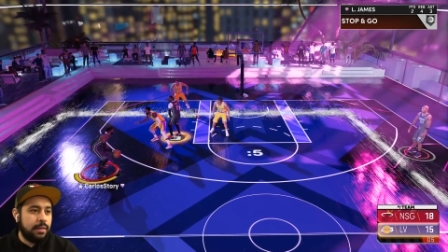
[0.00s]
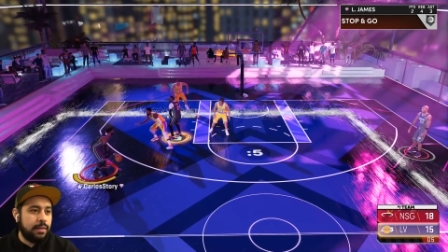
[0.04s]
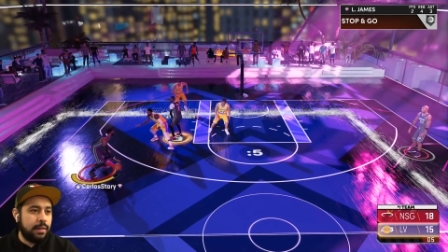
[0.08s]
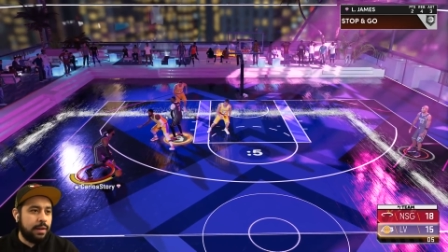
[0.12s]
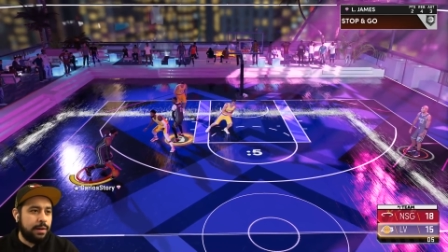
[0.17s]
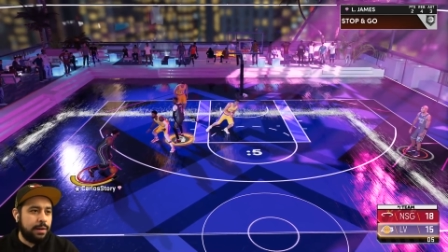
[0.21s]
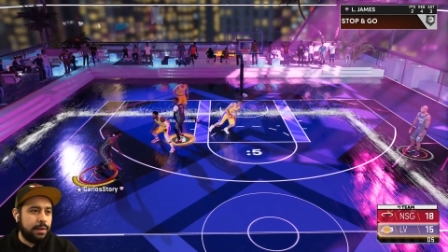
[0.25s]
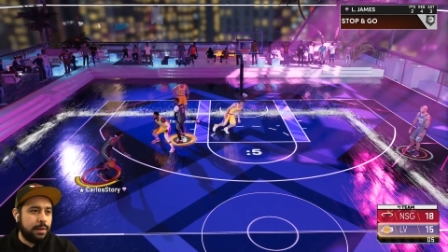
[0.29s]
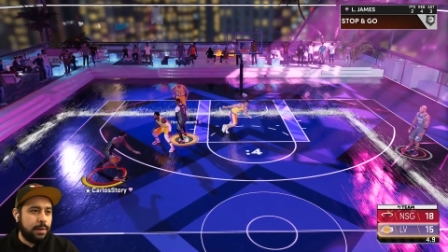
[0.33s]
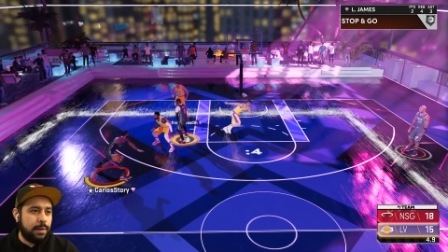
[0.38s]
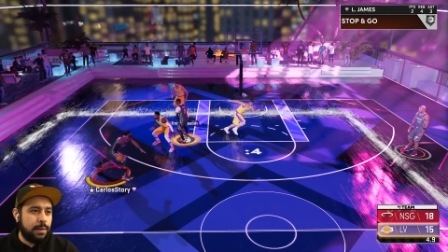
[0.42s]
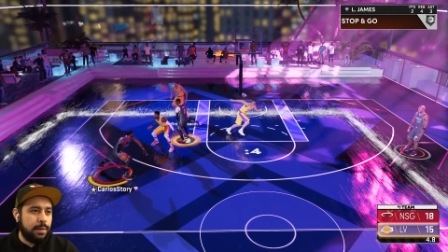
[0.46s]

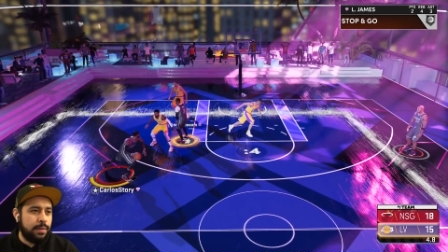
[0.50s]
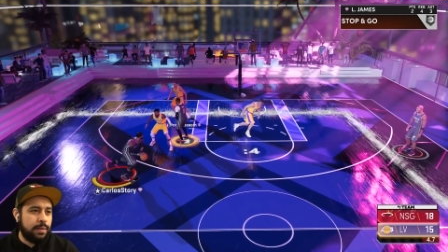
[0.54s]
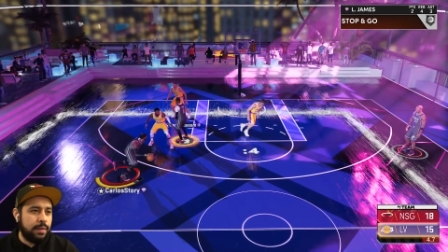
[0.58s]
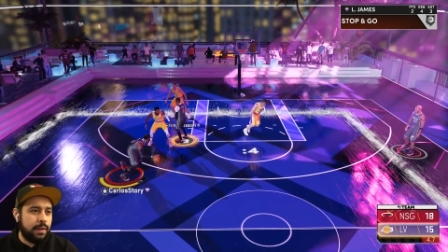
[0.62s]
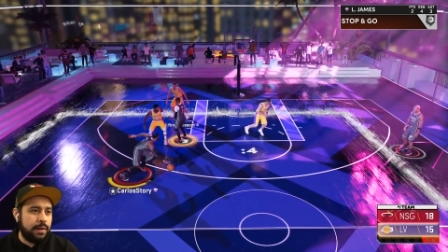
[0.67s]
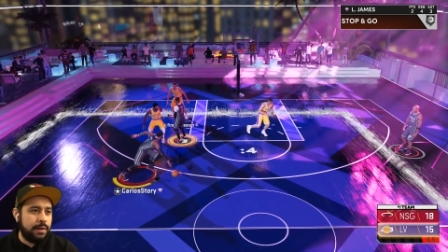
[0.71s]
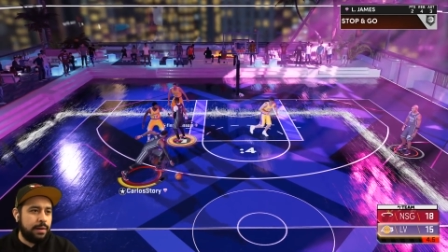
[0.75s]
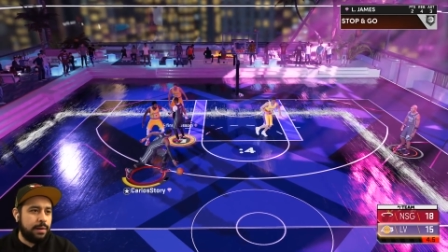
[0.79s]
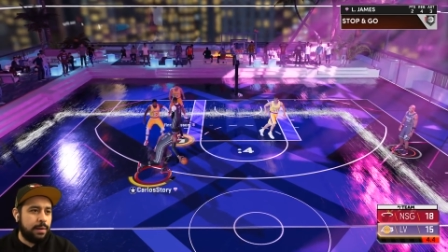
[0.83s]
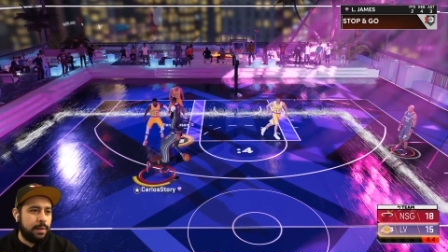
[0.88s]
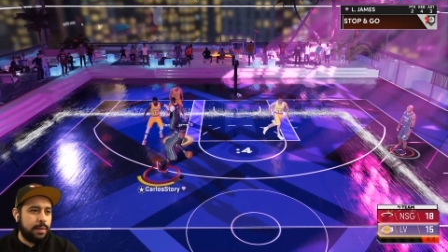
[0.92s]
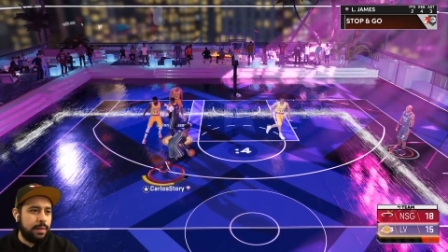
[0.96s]
There you go.
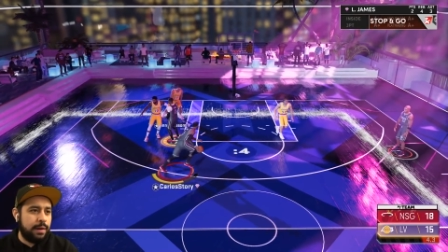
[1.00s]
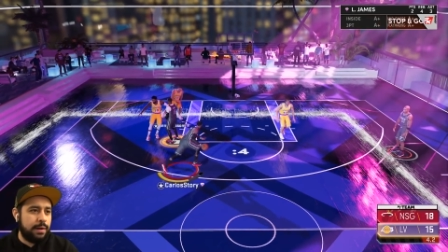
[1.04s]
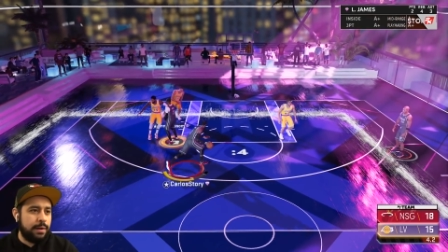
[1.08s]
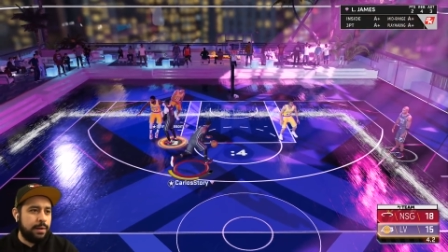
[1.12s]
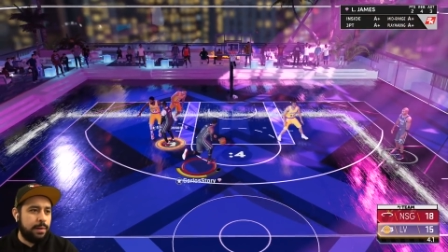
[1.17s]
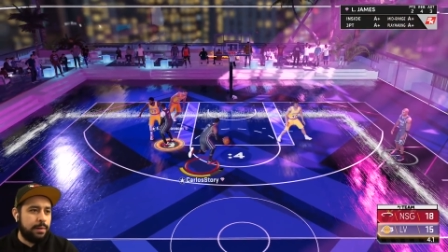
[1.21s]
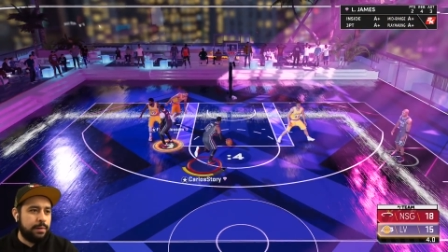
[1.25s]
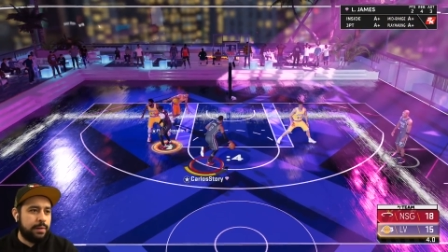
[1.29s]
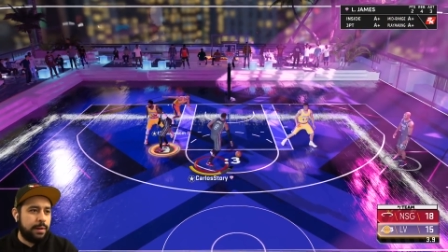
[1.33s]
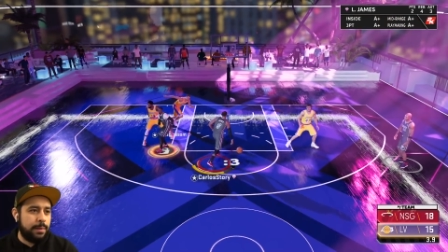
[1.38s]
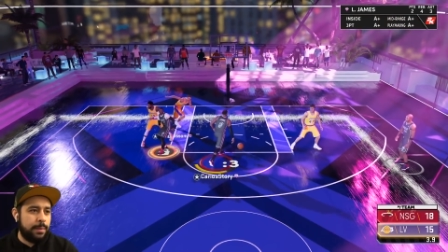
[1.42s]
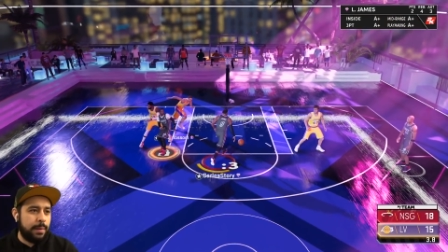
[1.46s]
There you go. There you
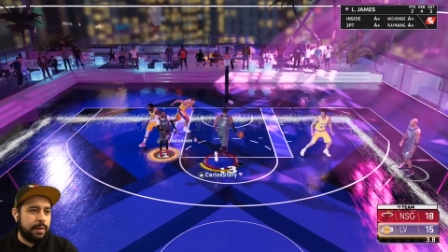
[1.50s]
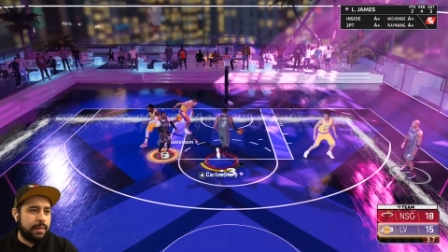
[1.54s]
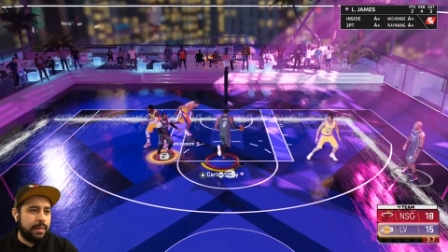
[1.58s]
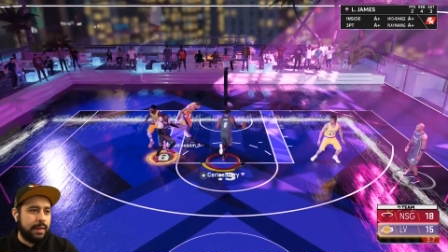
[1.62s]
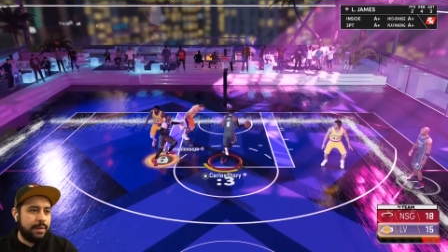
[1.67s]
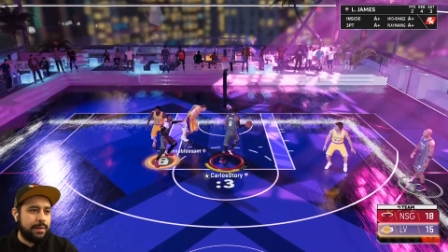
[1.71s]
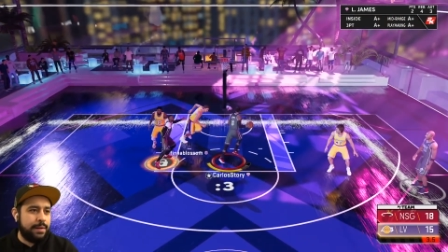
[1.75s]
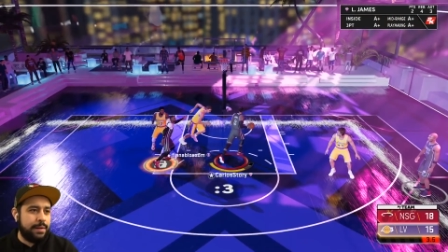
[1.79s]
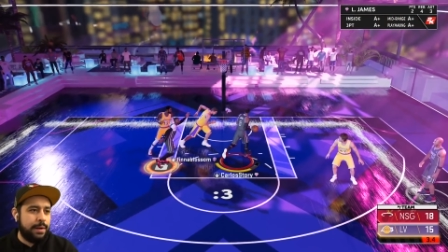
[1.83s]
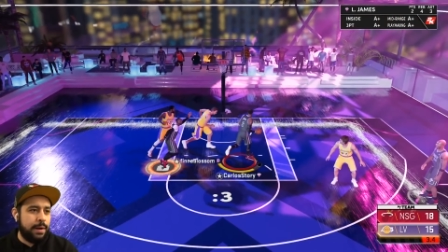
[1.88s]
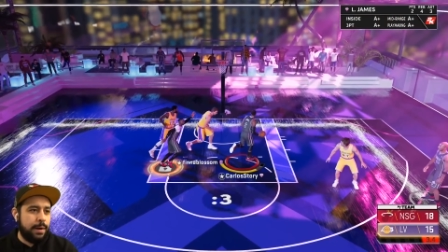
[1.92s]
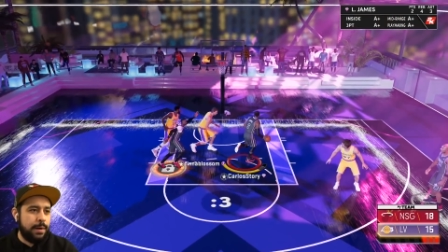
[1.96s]
go, D-Wade.
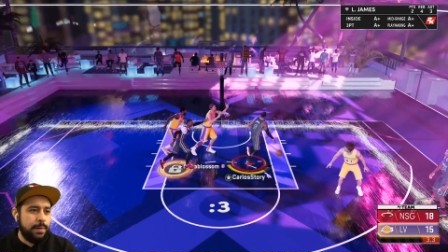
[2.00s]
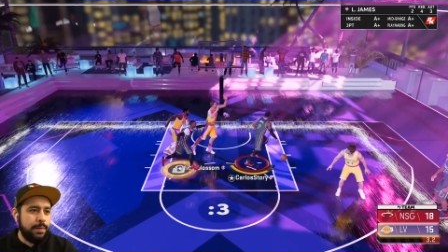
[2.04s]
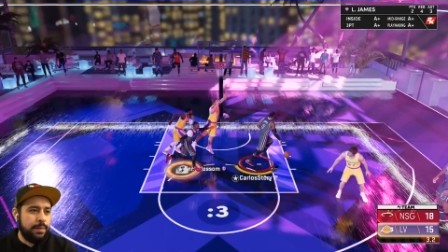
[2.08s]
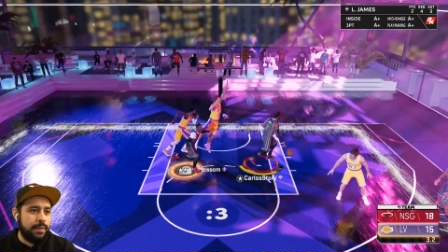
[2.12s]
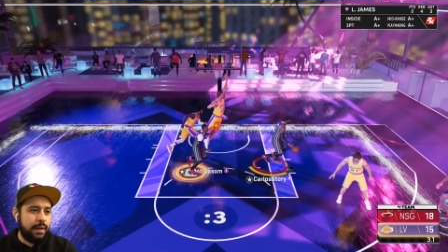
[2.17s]
There you go.